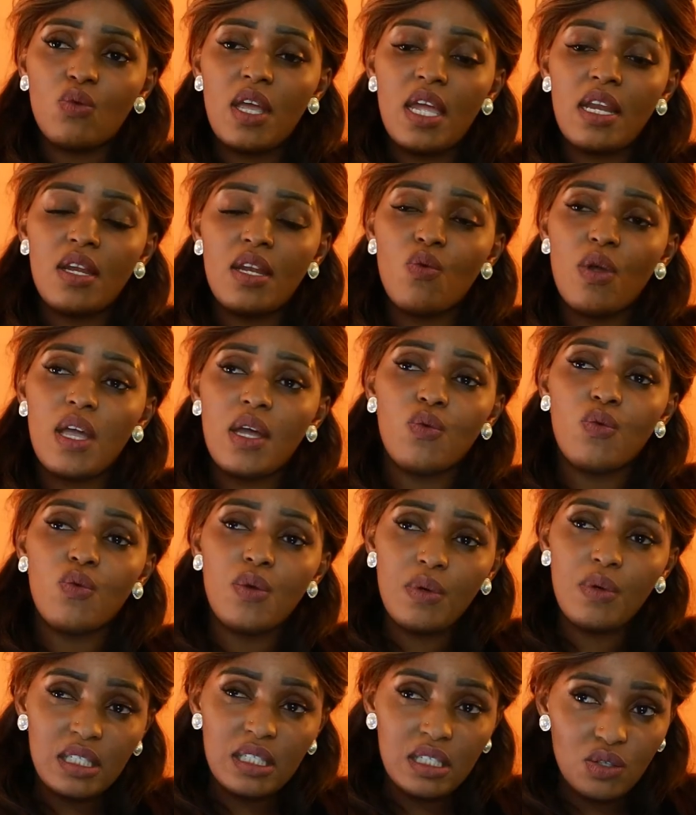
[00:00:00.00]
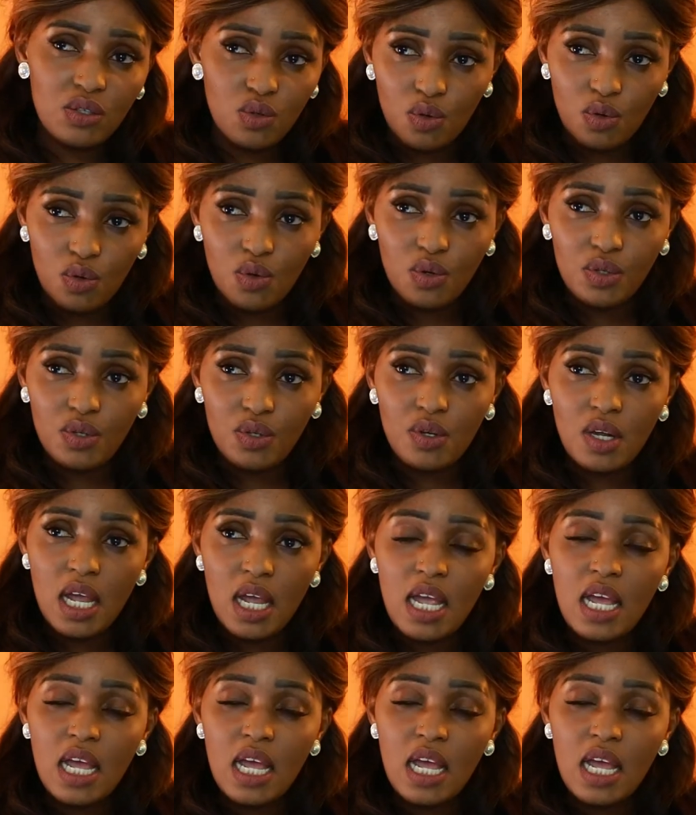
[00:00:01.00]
anywhere we wanted to go to,